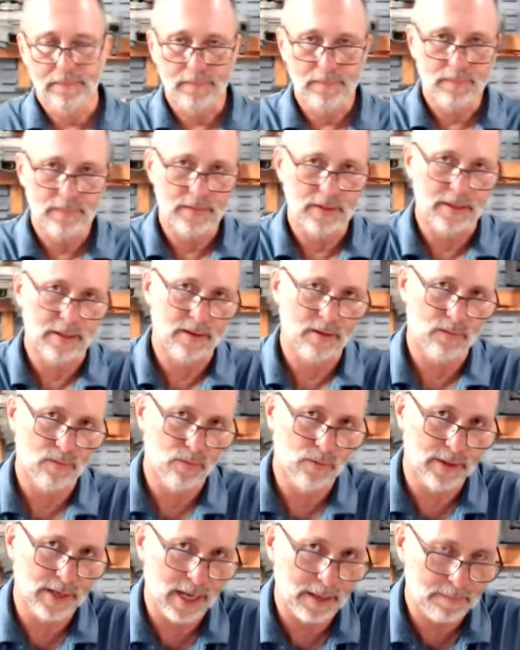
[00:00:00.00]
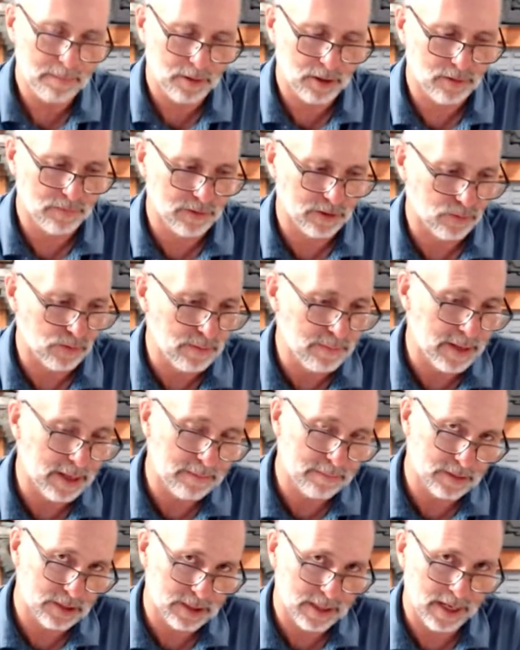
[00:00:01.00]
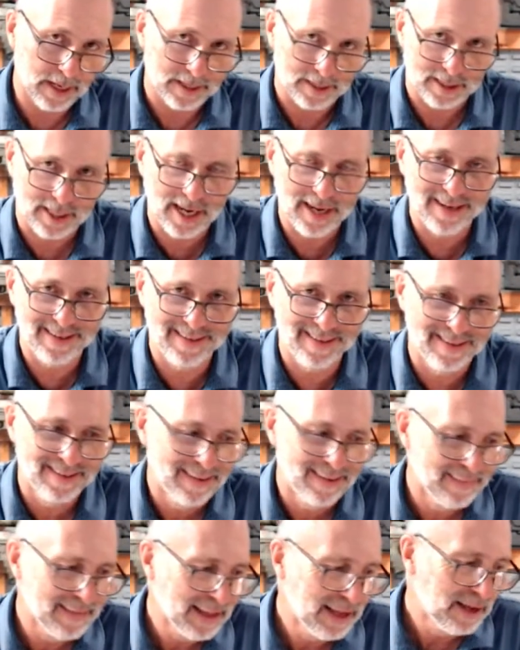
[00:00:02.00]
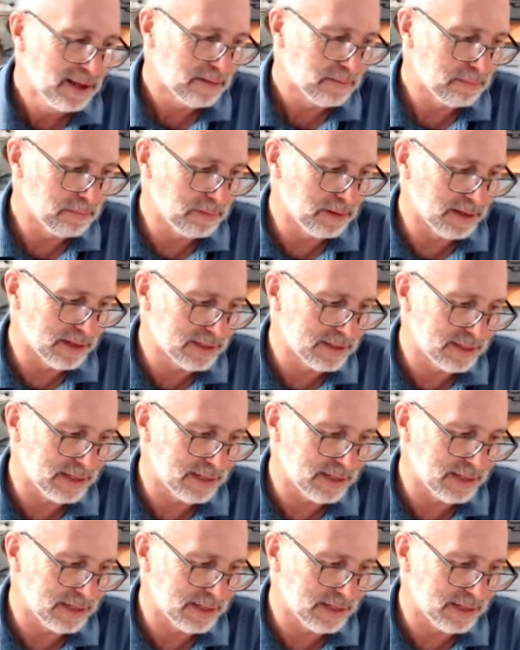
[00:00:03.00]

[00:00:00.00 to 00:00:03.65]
We're not perfect. We make mistakes, but